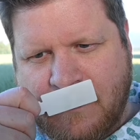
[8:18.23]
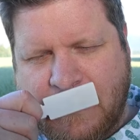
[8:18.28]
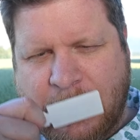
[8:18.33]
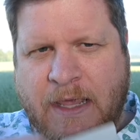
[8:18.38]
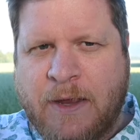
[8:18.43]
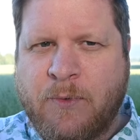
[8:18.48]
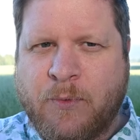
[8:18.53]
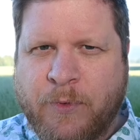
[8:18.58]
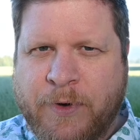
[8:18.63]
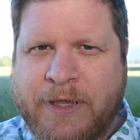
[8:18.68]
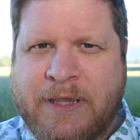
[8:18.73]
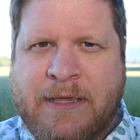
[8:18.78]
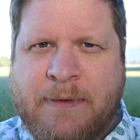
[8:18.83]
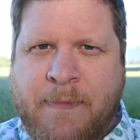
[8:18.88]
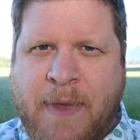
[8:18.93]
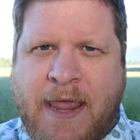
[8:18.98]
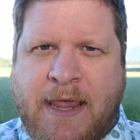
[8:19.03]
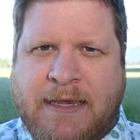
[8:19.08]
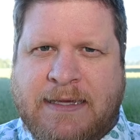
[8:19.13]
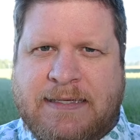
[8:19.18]
It really
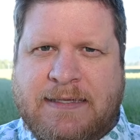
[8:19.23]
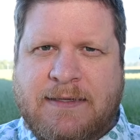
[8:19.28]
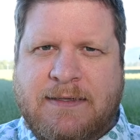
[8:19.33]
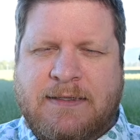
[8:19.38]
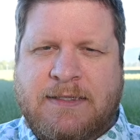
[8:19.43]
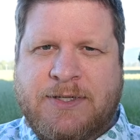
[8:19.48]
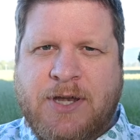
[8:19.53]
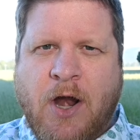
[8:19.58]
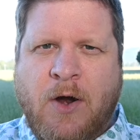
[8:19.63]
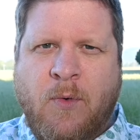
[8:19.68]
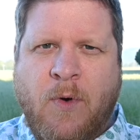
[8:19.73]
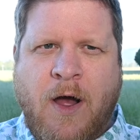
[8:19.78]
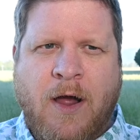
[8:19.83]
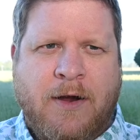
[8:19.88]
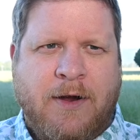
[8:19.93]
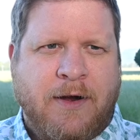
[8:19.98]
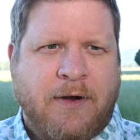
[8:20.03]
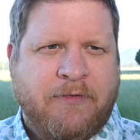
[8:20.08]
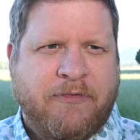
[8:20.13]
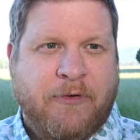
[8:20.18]
makes
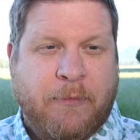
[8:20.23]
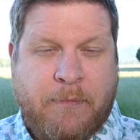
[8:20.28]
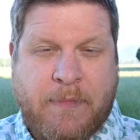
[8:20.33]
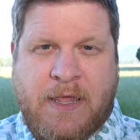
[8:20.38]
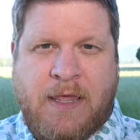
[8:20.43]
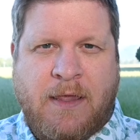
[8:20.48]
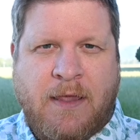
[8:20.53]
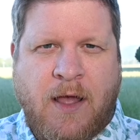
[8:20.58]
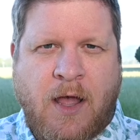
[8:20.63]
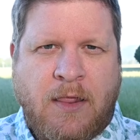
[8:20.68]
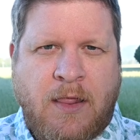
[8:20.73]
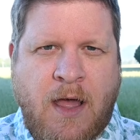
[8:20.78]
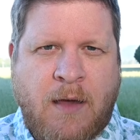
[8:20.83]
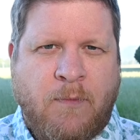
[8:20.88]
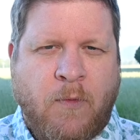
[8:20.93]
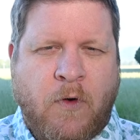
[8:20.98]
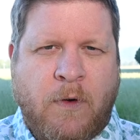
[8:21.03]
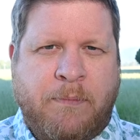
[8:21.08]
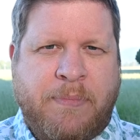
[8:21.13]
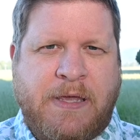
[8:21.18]
Starwalker, for me, a lot
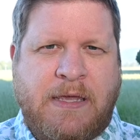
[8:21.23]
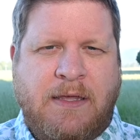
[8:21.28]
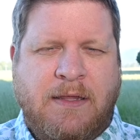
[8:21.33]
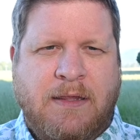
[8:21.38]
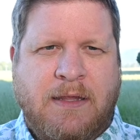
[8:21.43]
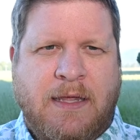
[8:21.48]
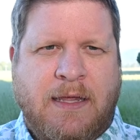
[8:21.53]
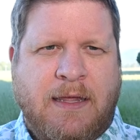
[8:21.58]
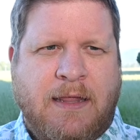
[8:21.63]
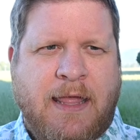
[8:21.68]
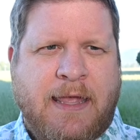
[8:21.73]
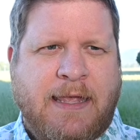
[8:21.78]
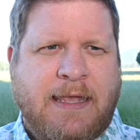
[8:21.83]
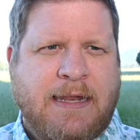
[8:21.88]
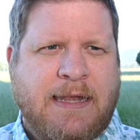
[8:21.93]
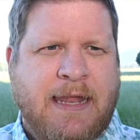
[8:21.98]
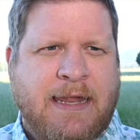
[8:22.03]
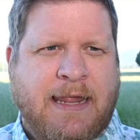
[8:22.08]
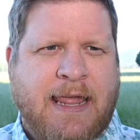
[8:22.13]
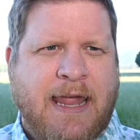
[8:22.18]
more appealing. Like
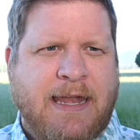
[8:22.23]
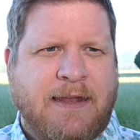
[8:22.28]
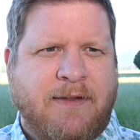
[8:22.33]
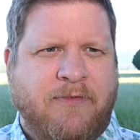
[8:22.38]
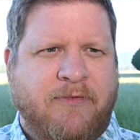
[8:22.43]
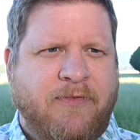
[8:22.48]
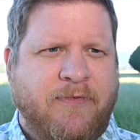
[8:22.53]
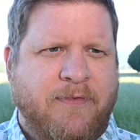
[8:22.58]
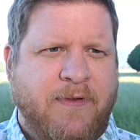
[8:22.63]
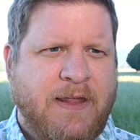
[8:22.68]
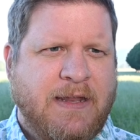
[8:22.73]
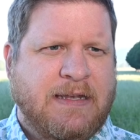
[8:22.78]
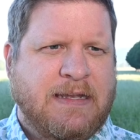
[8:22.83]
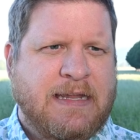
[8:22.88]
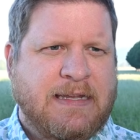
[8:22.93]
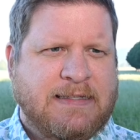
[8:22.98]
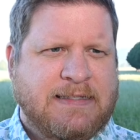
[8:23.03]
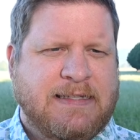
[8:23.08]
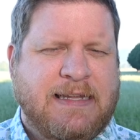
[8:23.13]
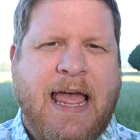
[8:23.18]

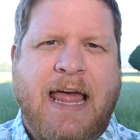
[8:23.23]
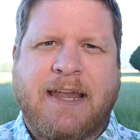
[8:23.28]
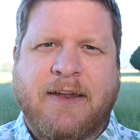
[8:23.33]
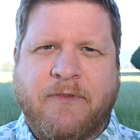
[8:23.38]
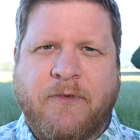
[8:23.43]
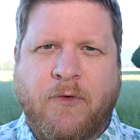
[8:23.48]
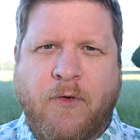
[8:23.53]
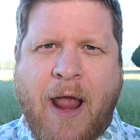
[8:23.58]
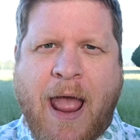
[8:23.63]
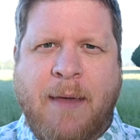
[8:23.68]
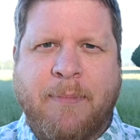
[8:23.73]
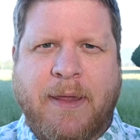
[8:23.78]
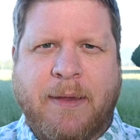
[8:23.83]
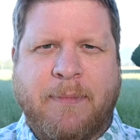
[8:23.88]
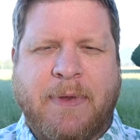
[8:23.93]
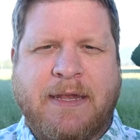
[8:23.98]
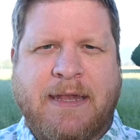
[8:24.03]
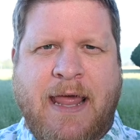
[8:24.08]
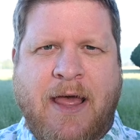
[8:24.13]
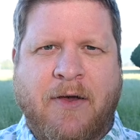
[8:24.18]
it's kind of grabbing
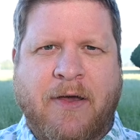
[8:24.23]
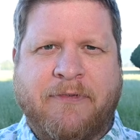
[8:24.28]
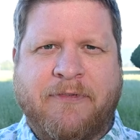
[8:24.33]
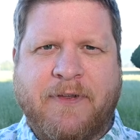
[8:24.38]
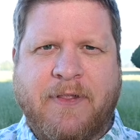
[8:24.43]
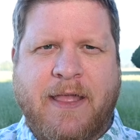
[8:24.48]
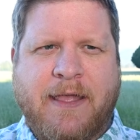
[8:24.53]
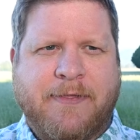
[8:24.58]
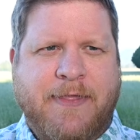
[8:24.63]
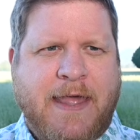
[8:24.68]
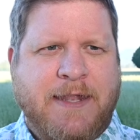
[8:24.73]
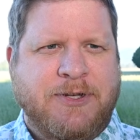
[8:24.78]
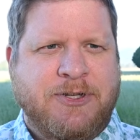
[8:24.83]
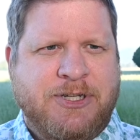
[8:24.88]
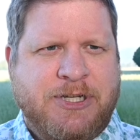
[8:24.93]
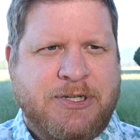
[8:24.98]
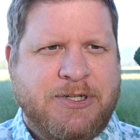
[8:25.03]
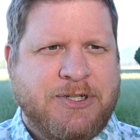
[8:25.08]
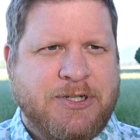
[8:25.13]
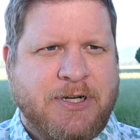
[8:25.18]
me now. I feel like that
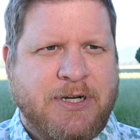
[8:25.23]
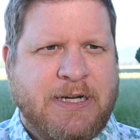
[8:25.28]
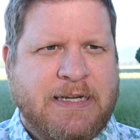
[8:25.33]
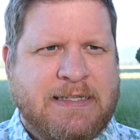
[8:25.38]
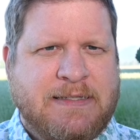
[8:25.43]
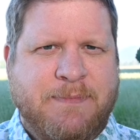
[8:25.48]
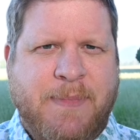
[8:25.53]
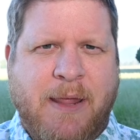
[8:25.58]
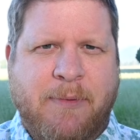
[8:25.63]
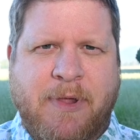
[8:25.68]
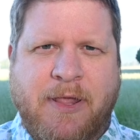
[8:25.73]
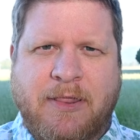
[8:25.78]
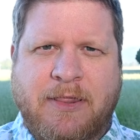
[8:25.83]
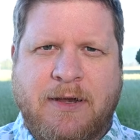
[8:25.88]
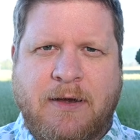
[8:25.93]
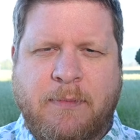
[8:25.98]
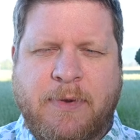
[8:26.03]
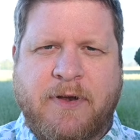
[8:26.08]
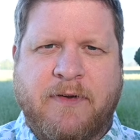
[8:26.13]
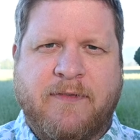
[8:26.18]
ginger is maybe a
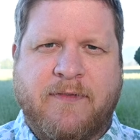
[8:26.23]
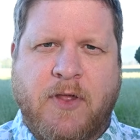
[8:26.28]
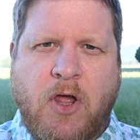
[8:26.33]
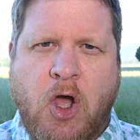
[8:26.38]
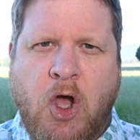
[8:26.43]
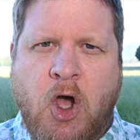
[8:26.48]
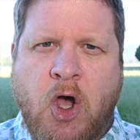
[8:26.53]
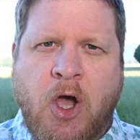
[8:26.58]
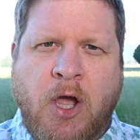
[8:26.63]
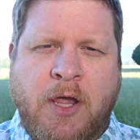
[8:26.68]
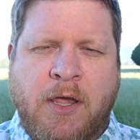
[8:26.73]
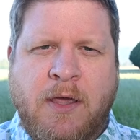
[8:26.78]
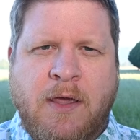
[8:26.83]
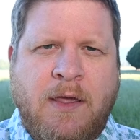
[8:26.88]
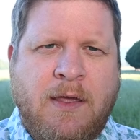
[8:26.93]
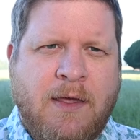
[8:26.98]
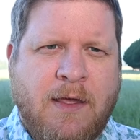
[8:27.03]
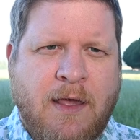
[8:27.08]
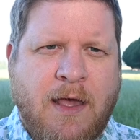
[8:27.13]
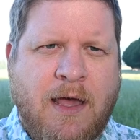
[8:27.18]
little bit of the hook
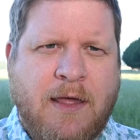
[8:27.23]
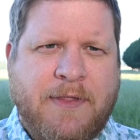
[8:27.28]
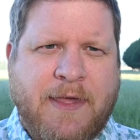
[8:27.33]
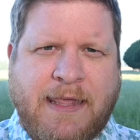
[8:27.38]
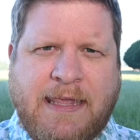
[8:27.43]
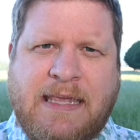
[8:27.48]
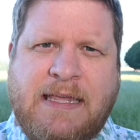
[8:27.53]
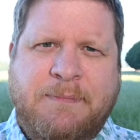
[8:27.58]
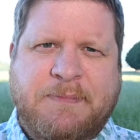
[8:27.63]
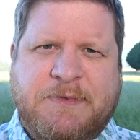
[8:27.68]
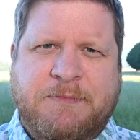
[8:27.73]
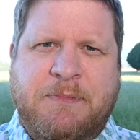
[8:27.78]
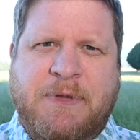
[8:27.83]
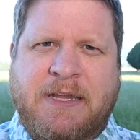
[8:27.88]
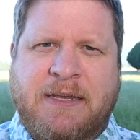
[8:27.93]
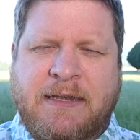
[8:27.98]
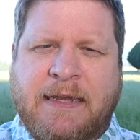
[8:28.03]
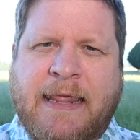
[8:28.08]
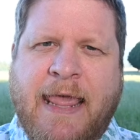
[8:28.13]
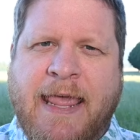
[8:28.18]
that keeps
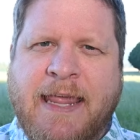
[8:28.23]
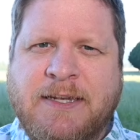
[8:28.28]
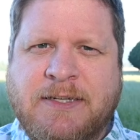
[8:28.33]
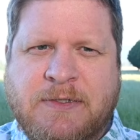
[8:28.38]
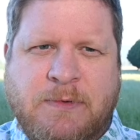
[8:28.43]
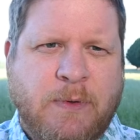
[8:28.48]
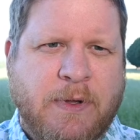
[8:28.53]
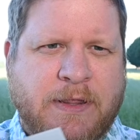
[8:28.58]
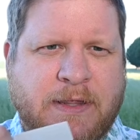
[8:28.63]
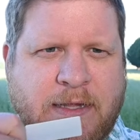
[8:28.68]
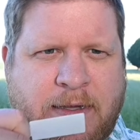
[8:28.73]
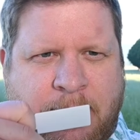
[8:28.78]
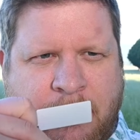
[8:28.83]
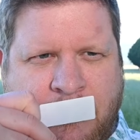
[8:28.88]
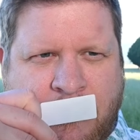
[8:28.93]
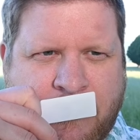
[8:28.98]
me engaged with it.